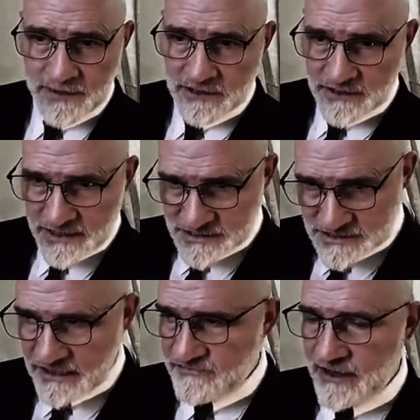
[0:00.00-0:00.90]
How they're not
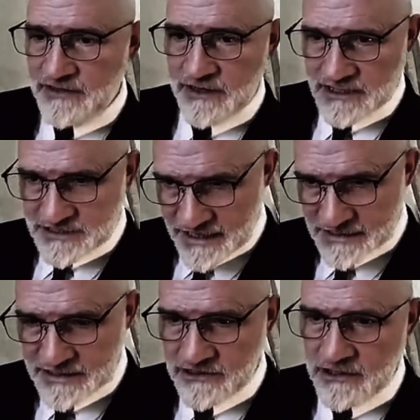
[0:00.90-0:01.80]
safe, how they're
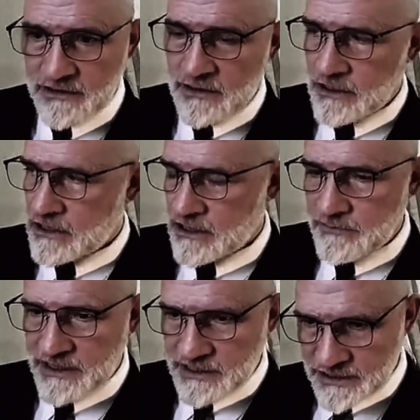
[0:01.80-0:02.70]
attacked, how they're
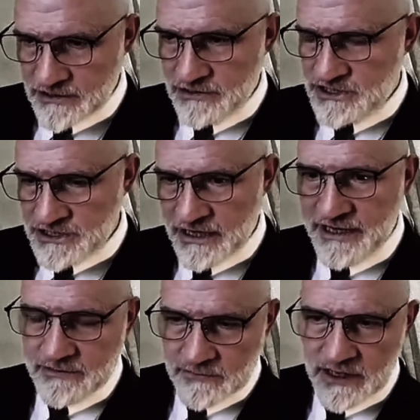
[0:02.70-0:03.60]
being killed and
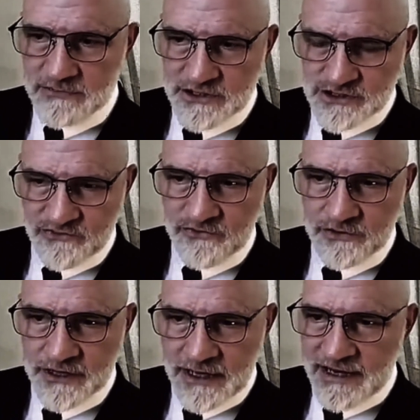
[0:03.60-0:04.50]
shot at and bombed and so
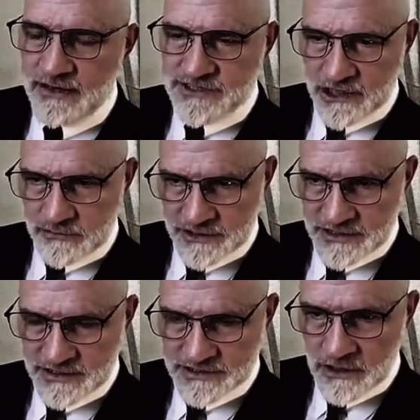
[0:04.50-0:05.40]
forth, and how terrible
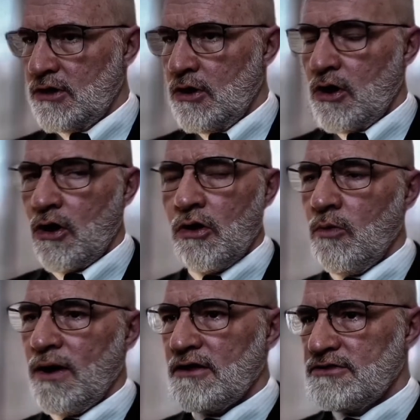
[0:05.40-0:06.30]
it is. All
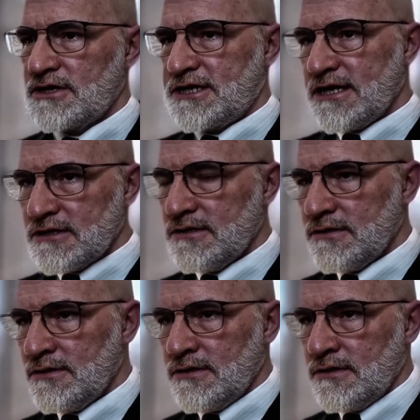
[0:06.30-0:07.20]
while the killer
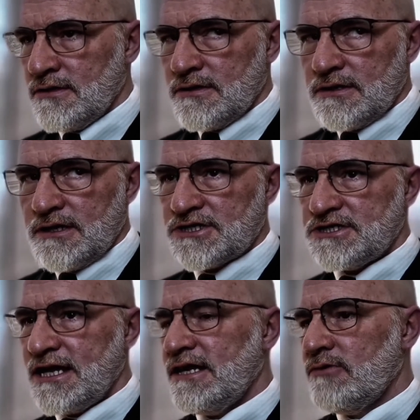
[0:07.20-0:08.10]
is
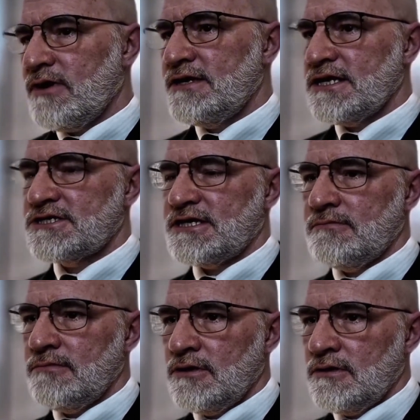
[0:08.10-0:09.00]
standing right next to
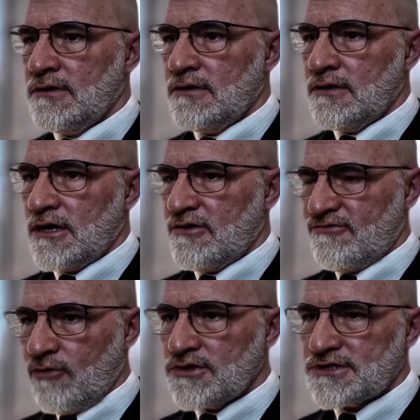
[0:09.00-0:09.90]
him,
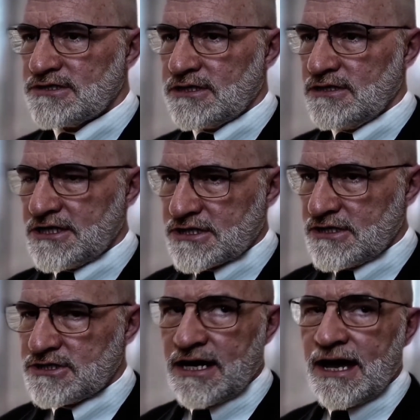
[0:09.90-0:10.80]
forced to listen
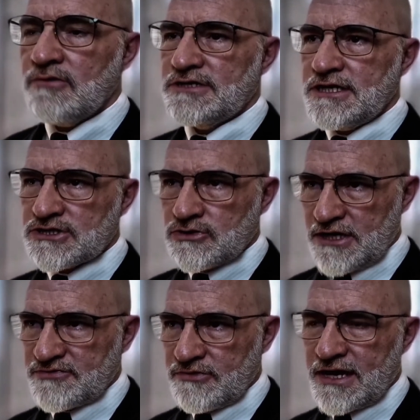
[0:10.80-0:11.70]
to how
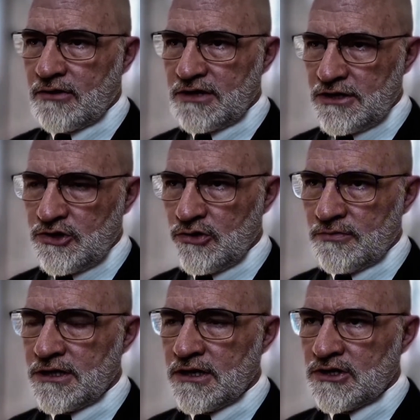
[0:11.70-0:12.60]
disgraceful and how
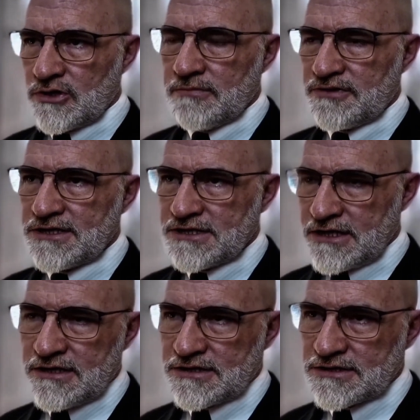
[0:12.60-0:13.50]
inhuman Trump thinks it
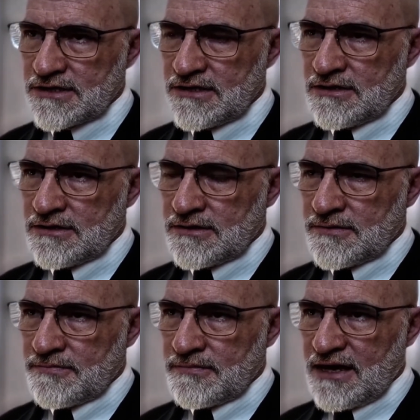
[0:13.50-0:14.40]
is.
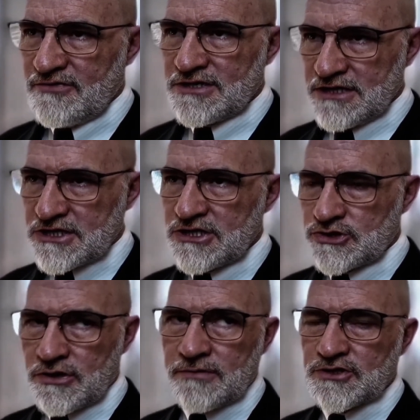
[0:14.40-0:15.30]
Having to listen to
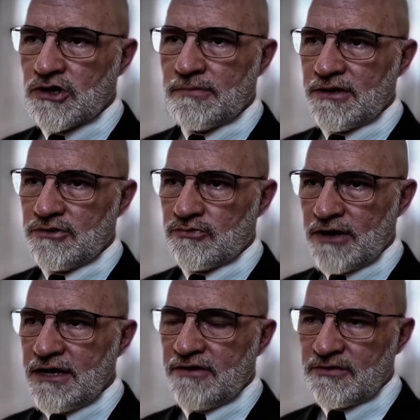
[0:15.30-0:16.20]
Trump talk about the
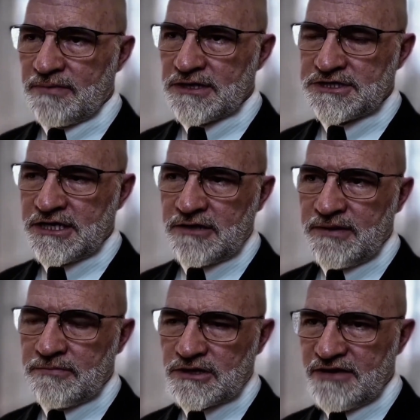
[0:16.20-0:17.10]
right of the Palestinian
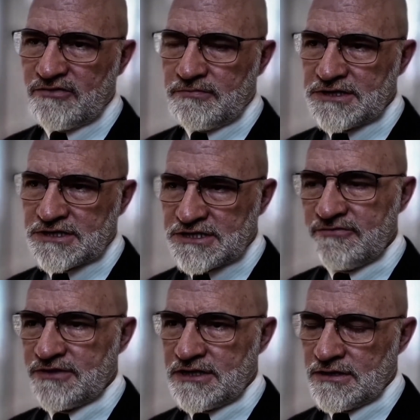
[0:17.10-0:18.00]
people to live in peace and safety.